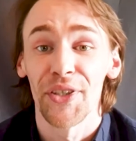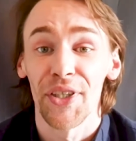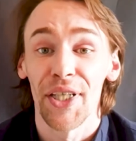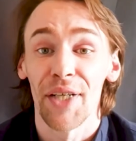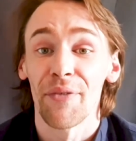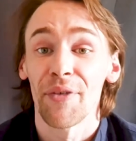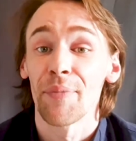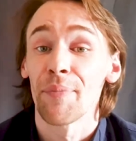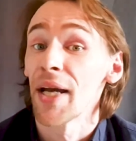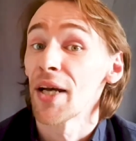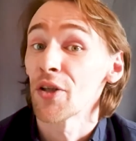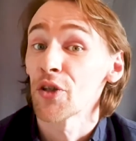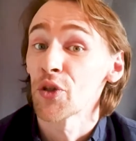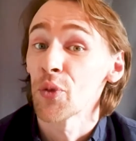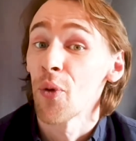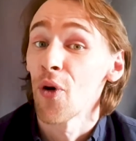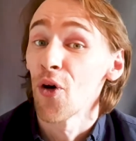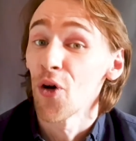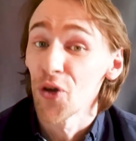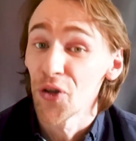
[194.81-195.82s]
delivered mail
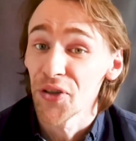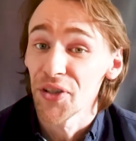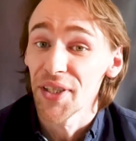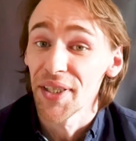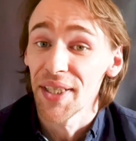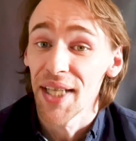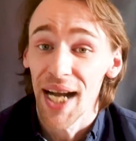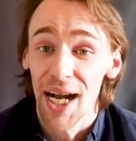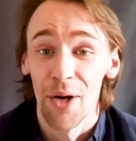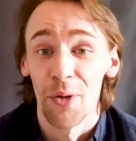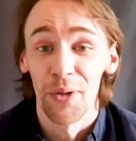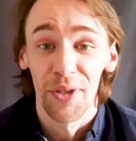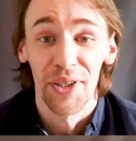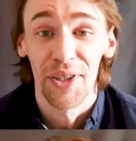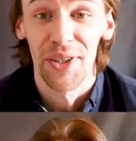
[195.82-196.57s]
to a haunted house?